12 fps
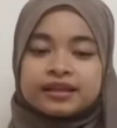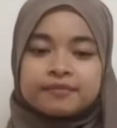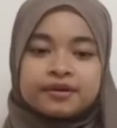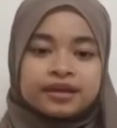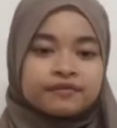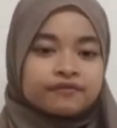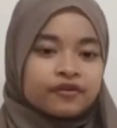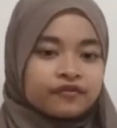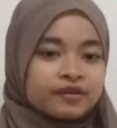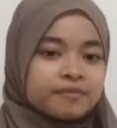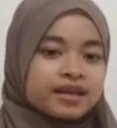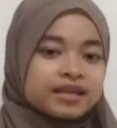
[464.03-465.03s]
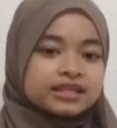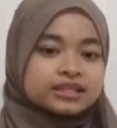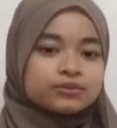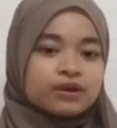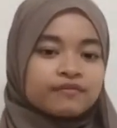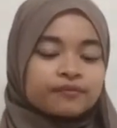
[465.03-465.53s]
the median for female is
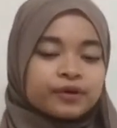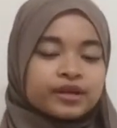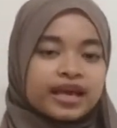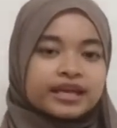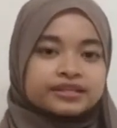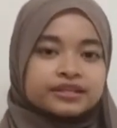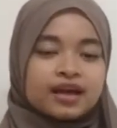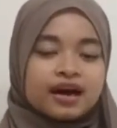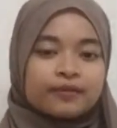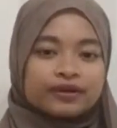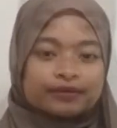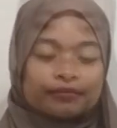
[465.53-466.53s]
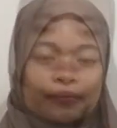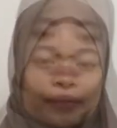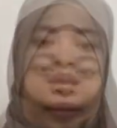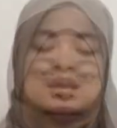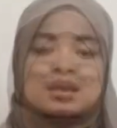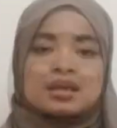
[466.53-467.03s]
12.83 hours per
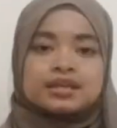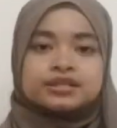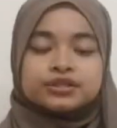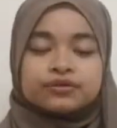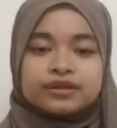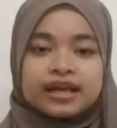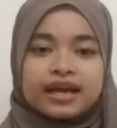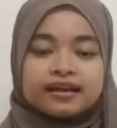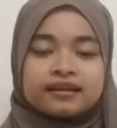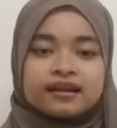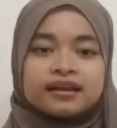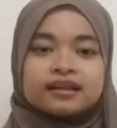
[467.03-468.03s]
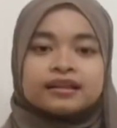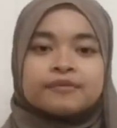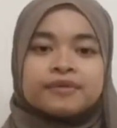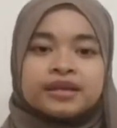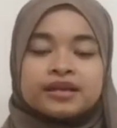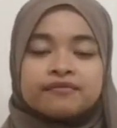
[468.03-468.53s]
week. It shows that the
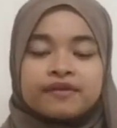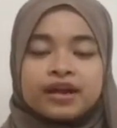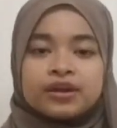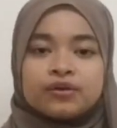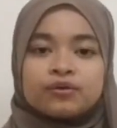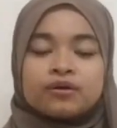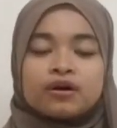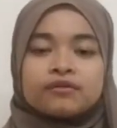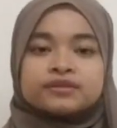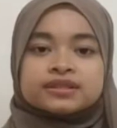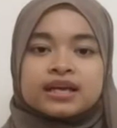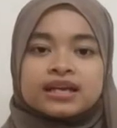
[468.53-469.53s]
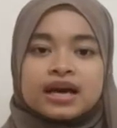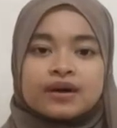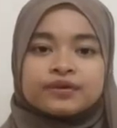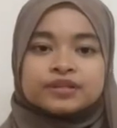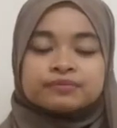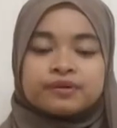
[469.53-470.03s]
median value of study
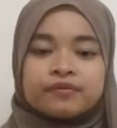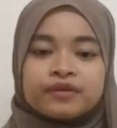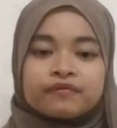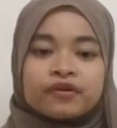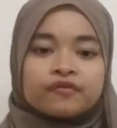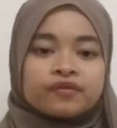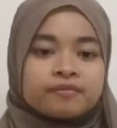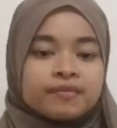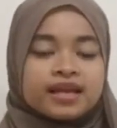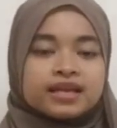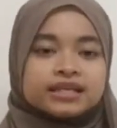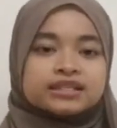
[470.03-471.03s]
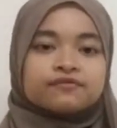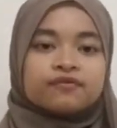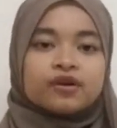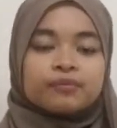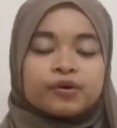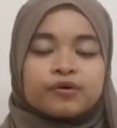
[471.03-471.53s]
hours per week for female is
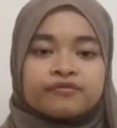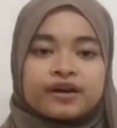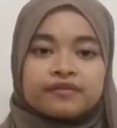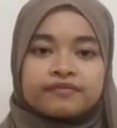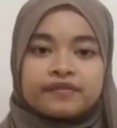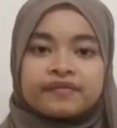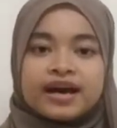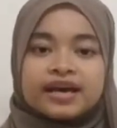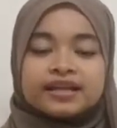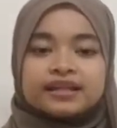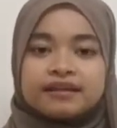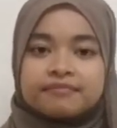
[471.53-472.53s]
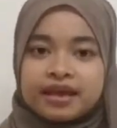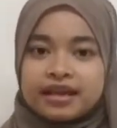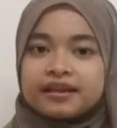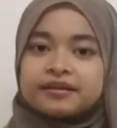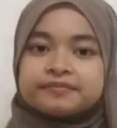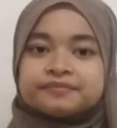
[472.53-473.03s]
4.55 higher than male.
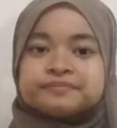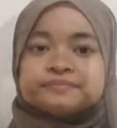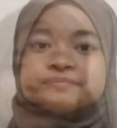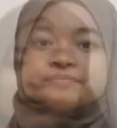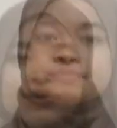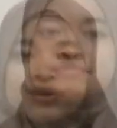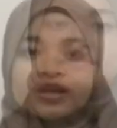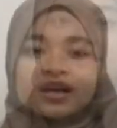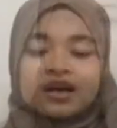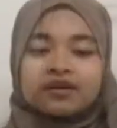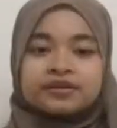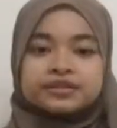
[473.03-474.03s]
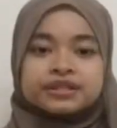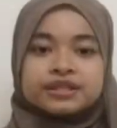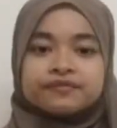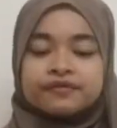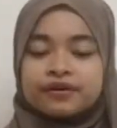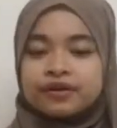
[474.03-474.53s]
I will show you the
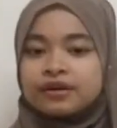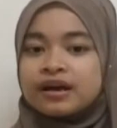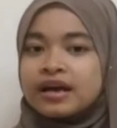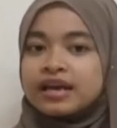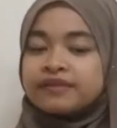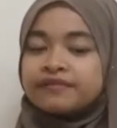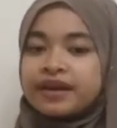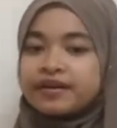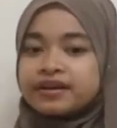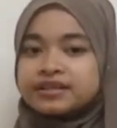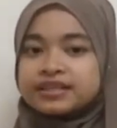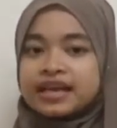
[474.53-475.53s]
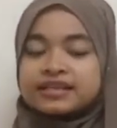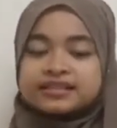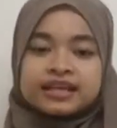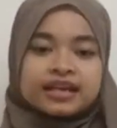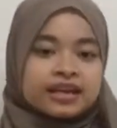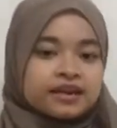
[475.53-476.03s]
calculation for variance and
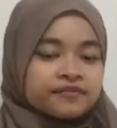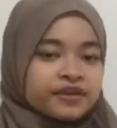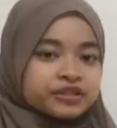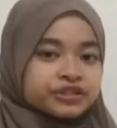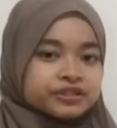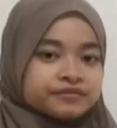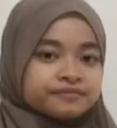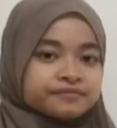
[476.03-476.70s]
standard deviation.